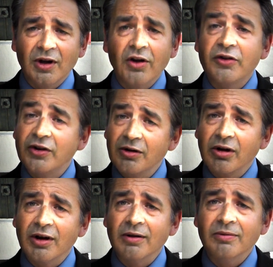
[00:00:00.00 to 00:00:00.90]
at
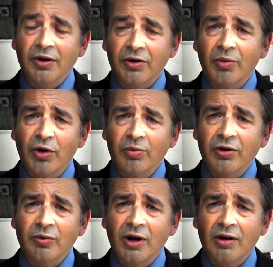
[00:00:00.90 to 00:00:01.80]
Syria at the
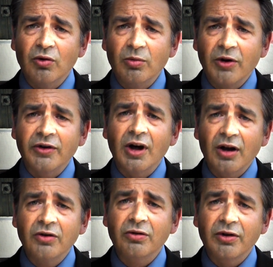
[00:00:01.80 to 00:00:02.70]
moment, where almost
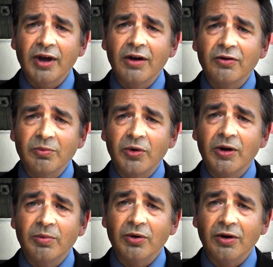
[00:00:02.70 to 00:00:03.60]
100,000
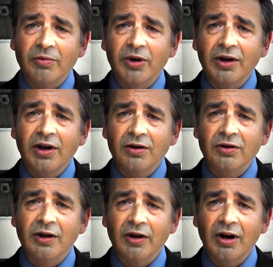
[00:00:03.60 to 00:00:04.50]
people have been
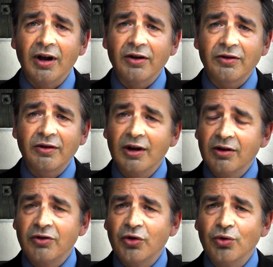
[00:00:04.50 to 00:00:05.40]
killed in the last
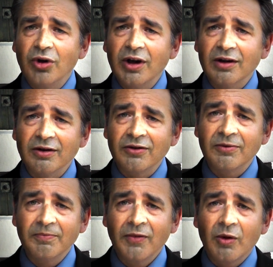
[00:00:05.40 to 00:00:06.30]
2 years,
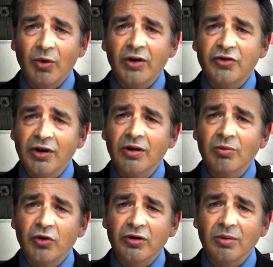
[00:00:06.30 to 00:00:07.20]
where Shia
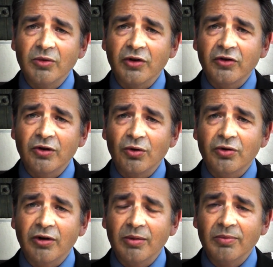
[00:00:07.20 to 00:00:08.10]
Muslims are
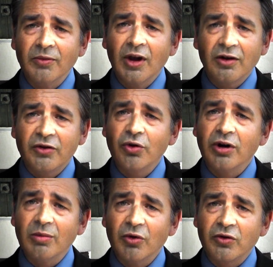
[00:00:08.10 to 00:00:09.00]
slaughtering
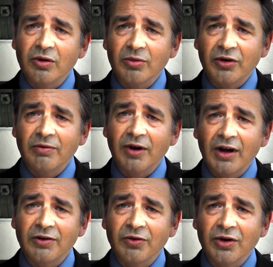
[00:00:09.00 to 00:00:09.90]
Sunni Muslims and
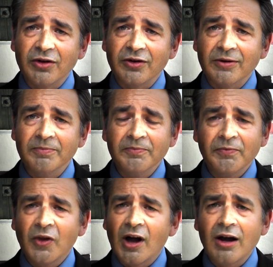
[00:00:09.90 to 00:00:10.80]
vice versa.
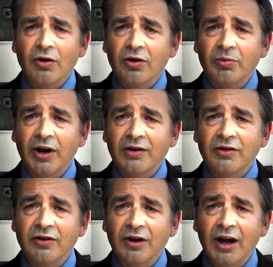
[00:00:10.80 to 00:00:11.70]
I look at
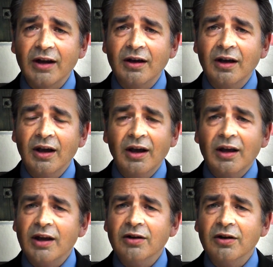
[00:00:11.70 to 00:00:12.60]
places like
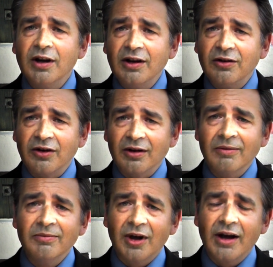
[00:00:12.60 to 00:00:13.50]
Indonesia
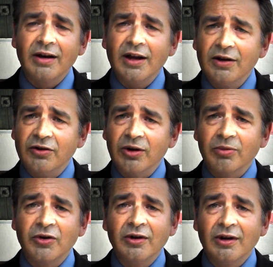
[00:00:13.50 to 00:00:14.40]
and
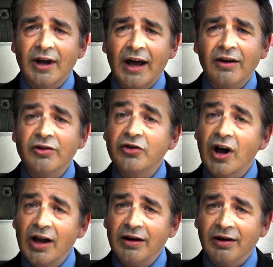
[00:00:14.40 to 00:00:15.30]
Egypt and
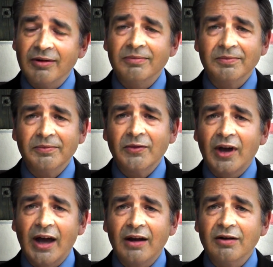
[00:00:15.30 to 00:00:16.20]
China
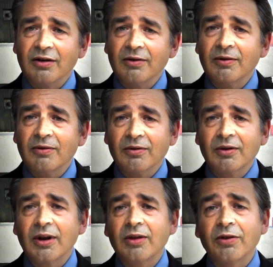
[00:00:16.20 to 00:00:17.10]
and
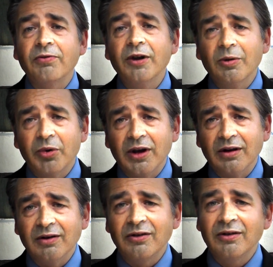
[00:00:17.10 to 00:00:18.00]
the
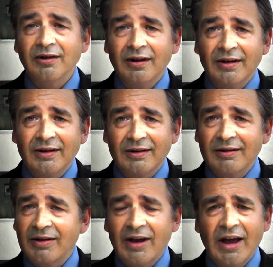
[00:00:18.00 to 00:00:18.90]
Philippines.
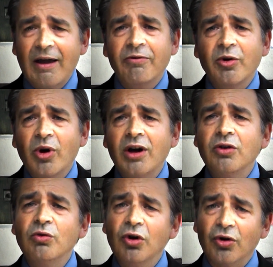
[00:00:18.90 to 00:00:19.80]
Everywhere
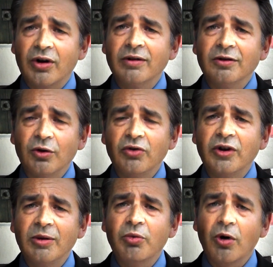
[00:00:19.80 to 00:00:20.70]
you look, you
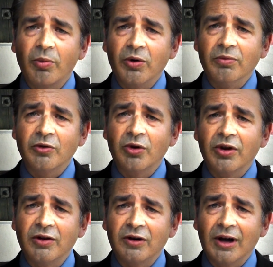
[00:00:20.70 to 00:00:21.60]
see problems with
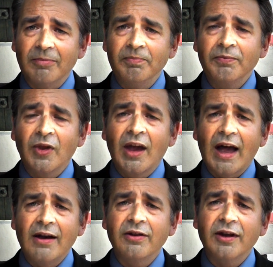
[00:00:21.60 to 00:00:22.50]
Islam.
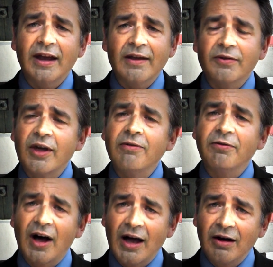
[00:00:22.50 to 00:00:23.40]
And they're
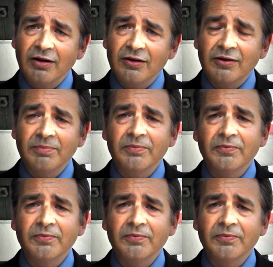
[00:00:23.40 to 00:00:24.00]
violent.